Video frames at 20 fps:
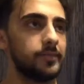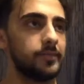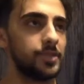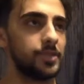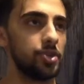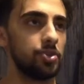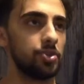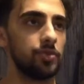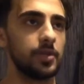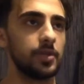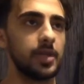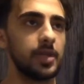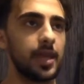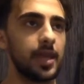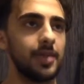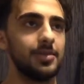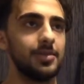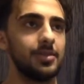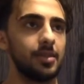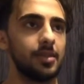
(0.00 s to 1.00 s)
2-3
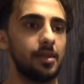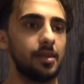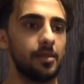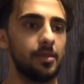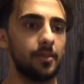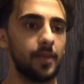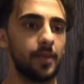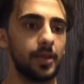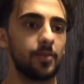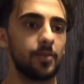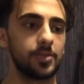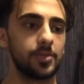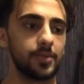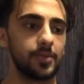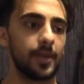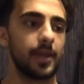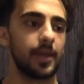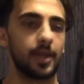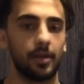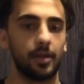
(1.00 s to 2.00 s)
days, the money was in
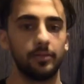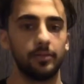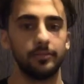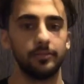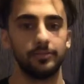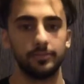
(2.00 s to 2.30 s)
my account.